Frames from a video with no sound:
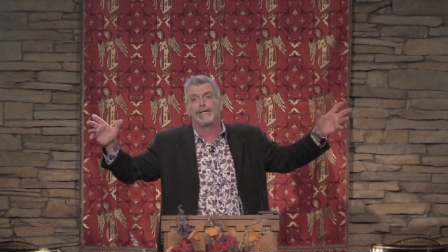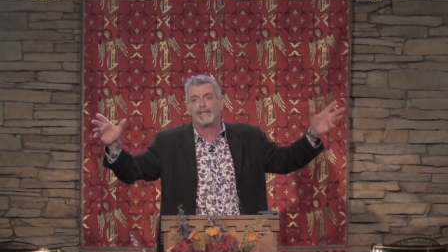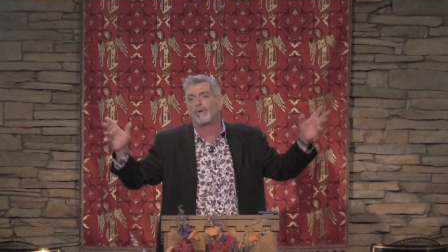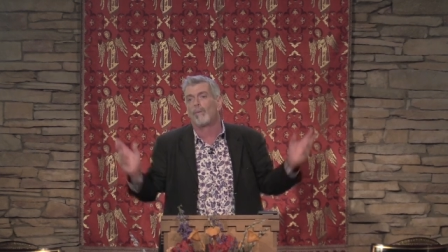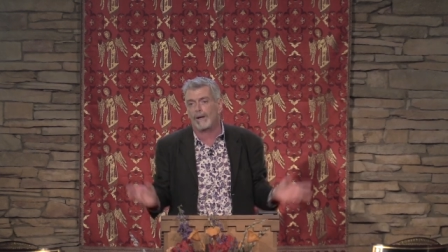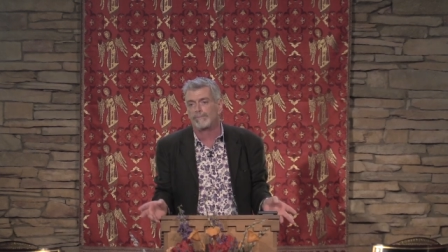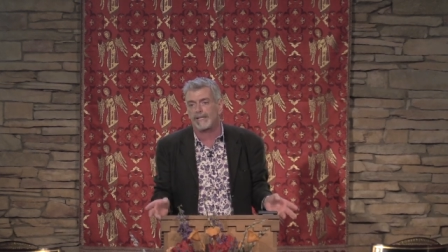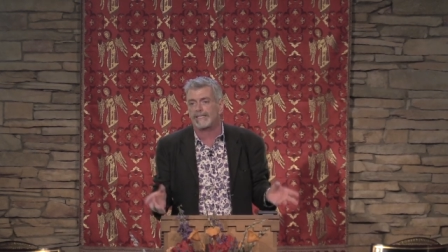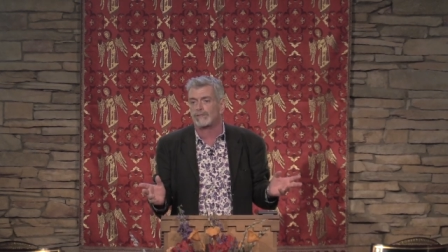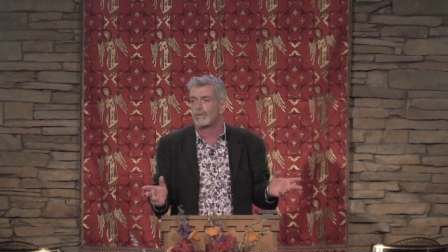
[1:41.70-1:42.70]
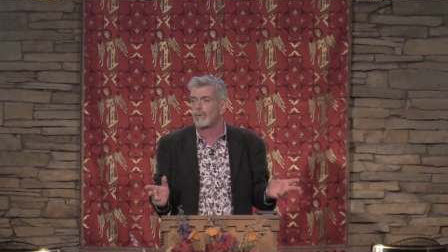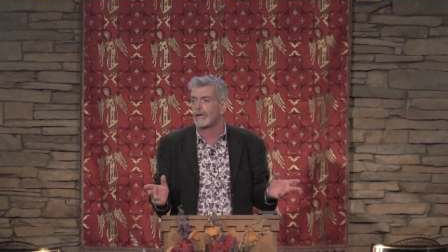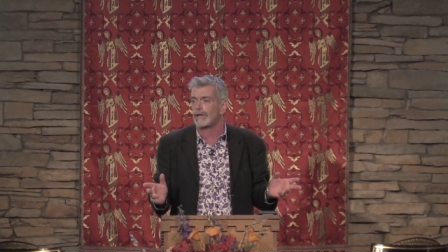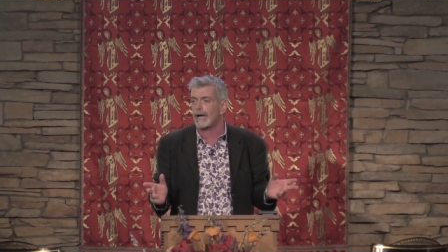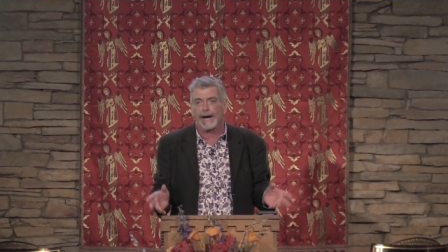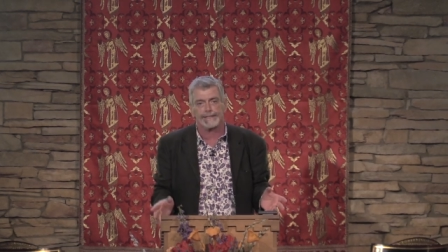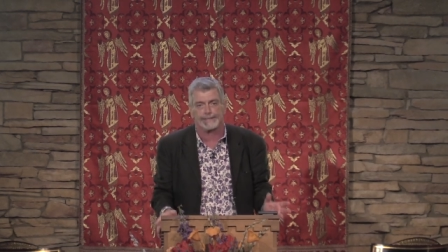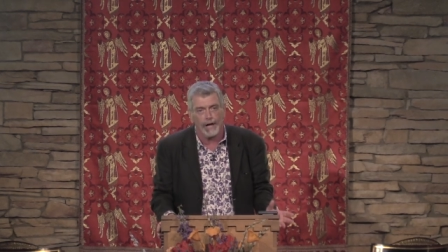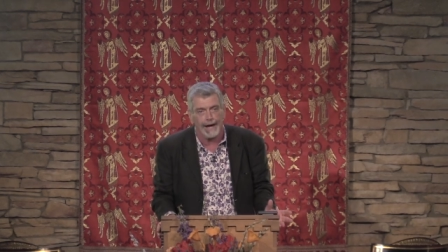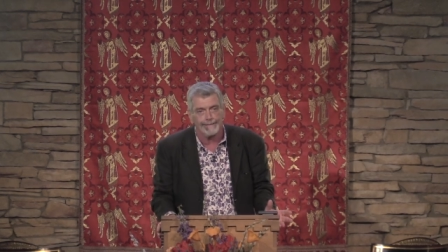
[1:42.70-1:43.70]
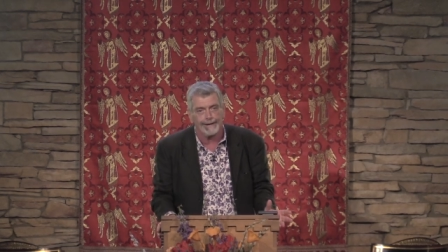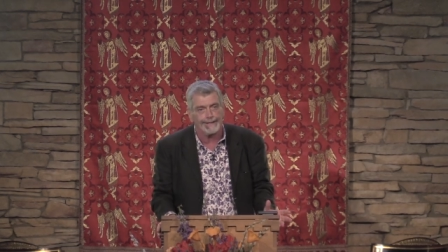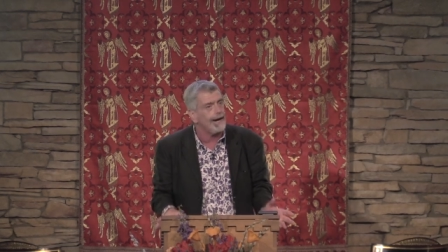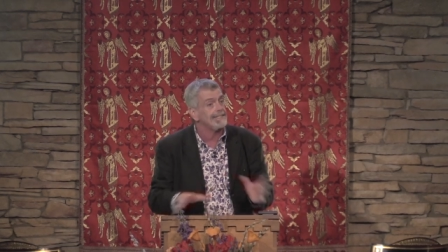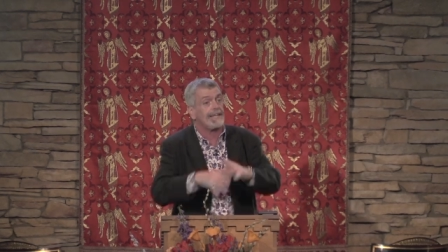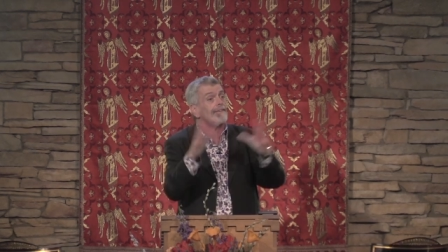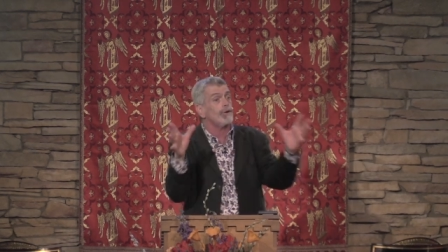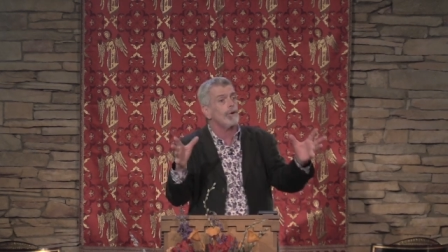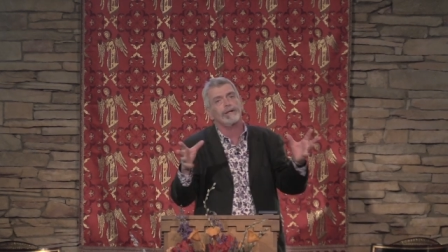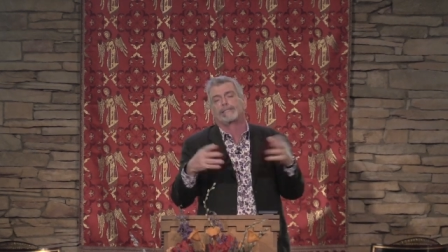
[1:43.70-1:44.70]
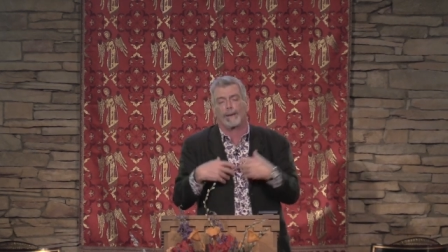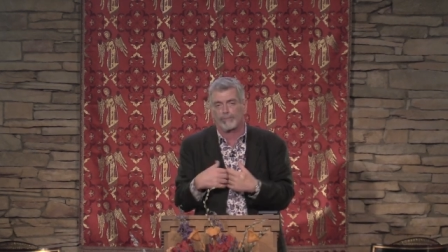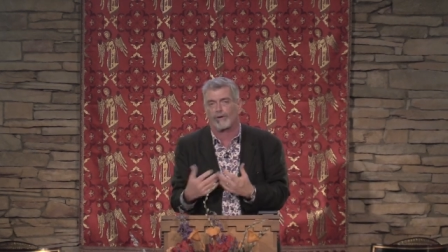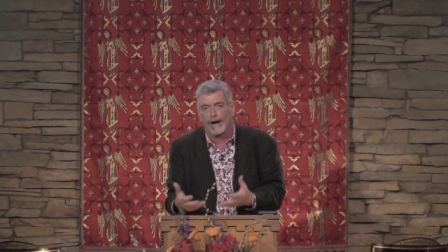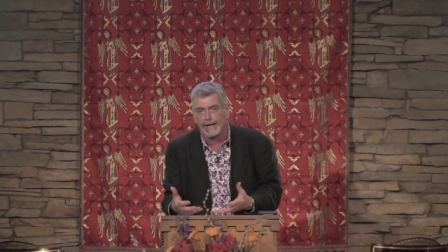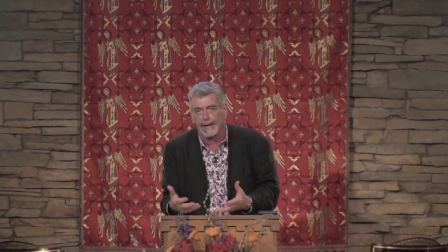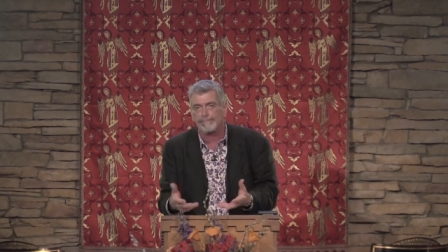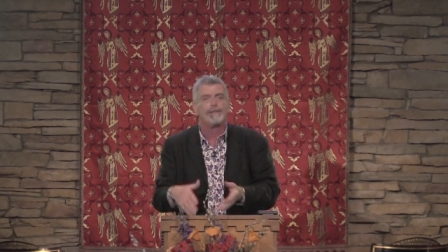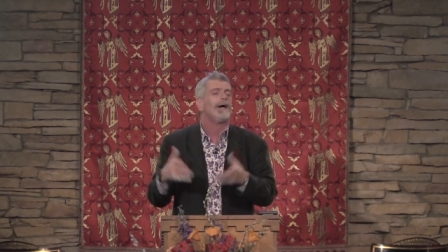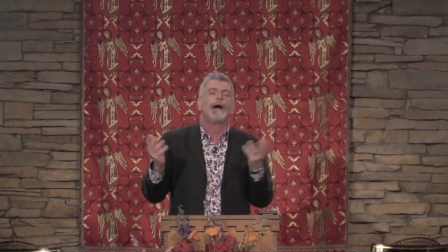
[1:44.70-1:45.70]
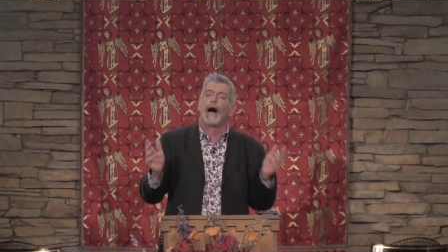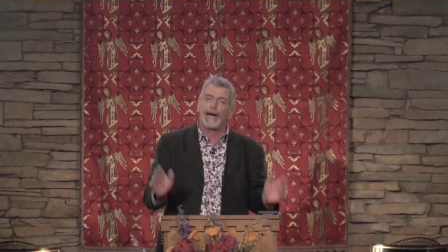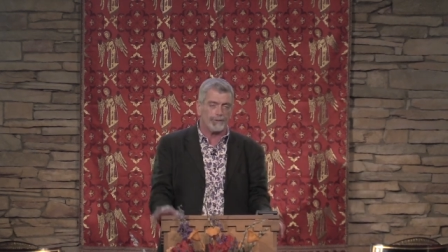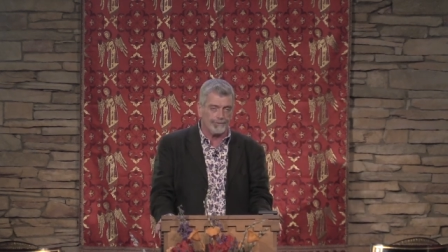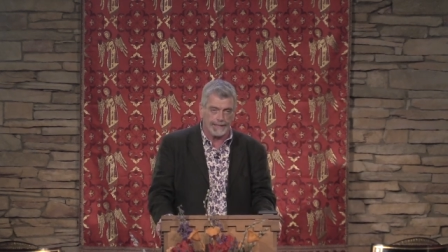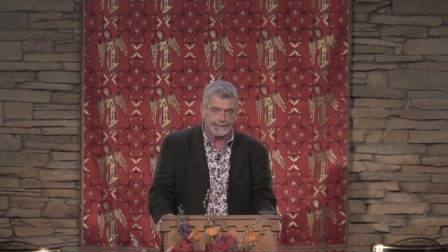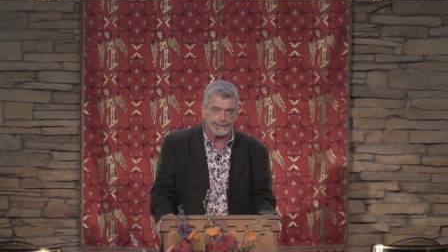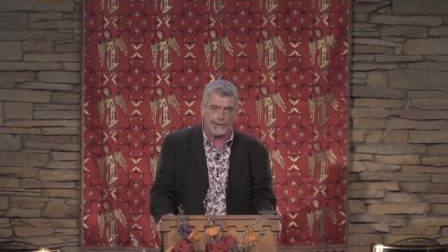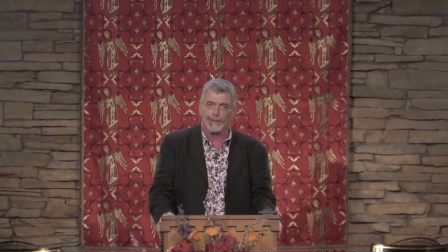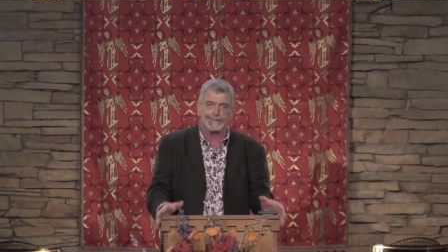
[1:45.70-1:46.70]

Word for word: be the one place where God is not, right? God's everywhere except where I am. I don't think so.